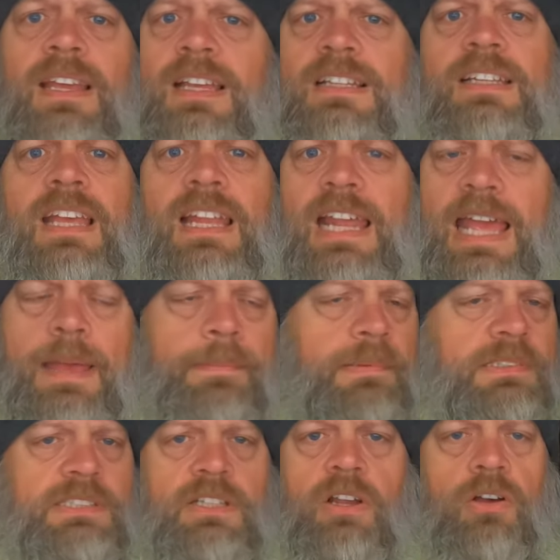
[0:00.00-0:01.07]
It kind of
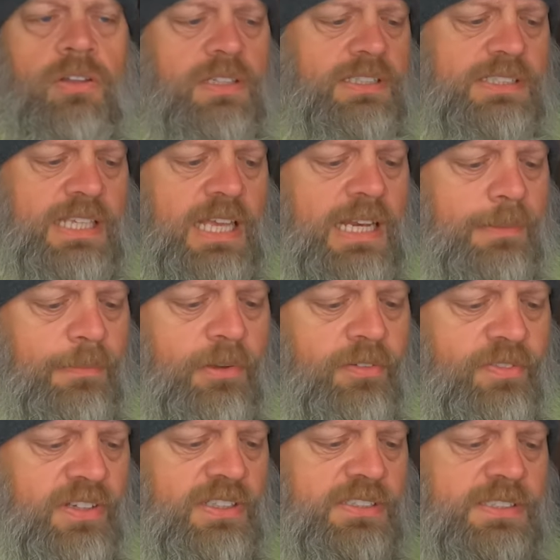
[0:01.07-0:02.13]
happens in all these kind of
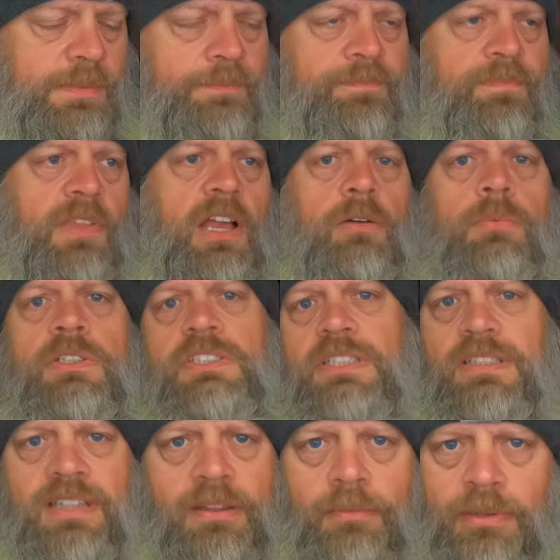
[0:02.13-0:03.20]
movies. I wish
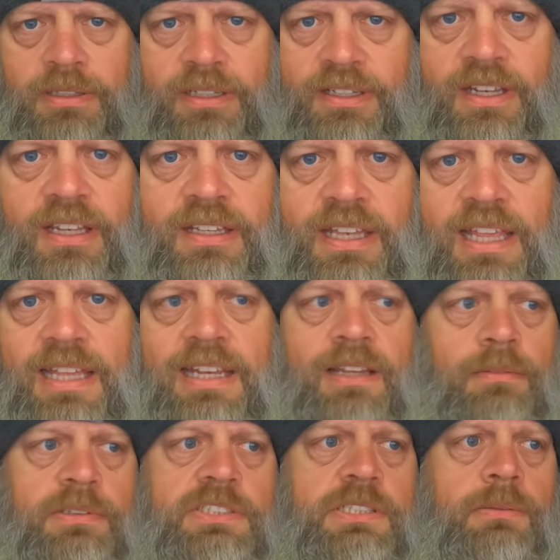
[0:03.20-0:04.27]
that they wouldn't have done that.
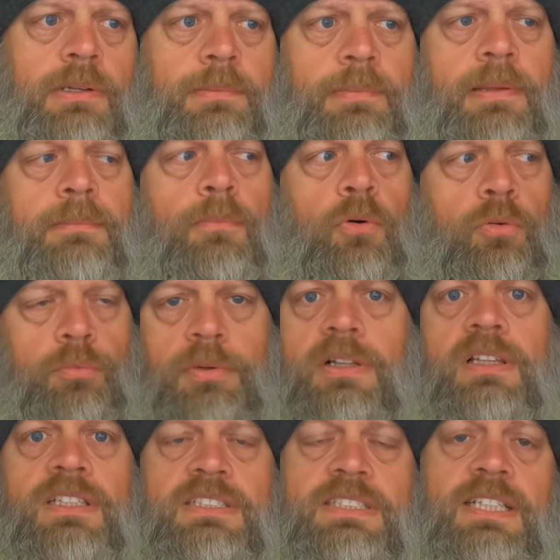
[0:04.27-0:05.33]
I wish it would have been more
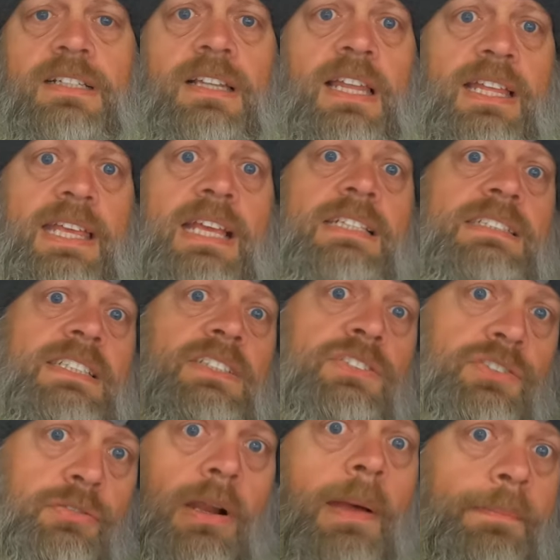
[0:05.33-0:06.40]
realistic, like as
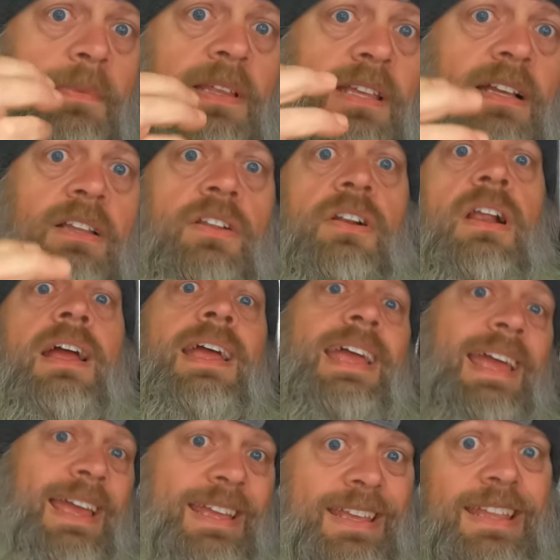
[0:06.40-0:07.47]
in drop the killer
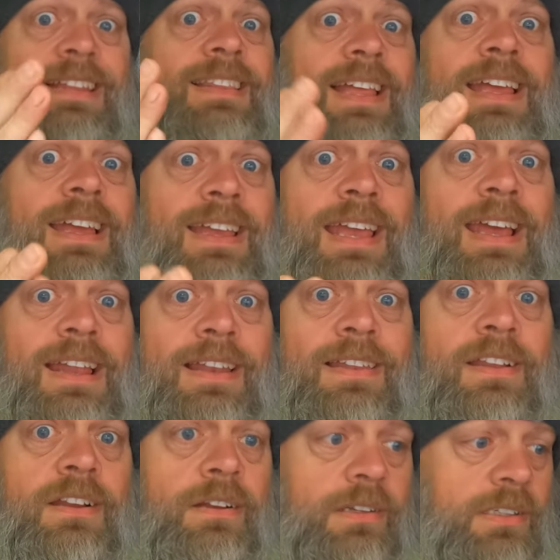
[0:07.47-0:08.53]
and get the heck out of
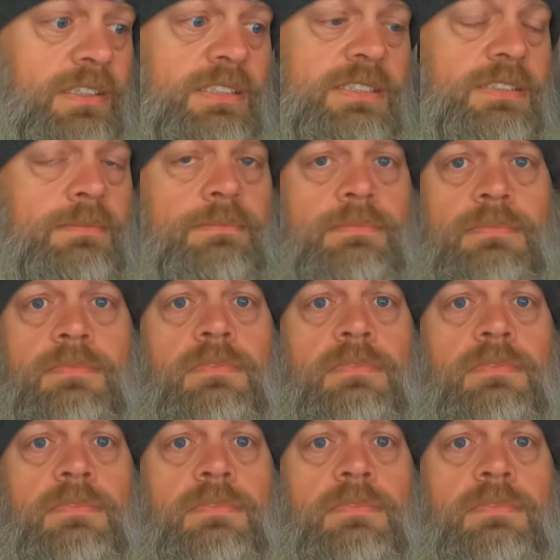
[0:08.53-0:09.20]
there and just